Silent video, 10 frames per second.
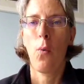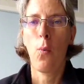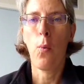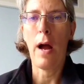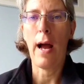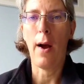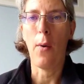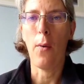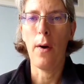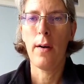
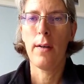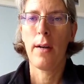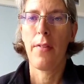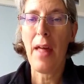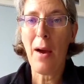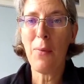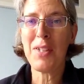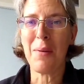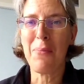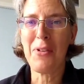Wow, that was
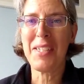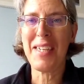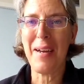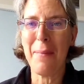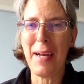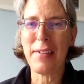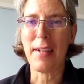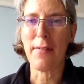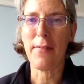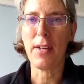a pretty
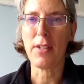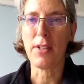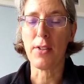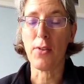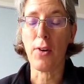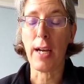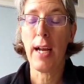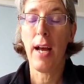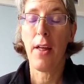amazing first story.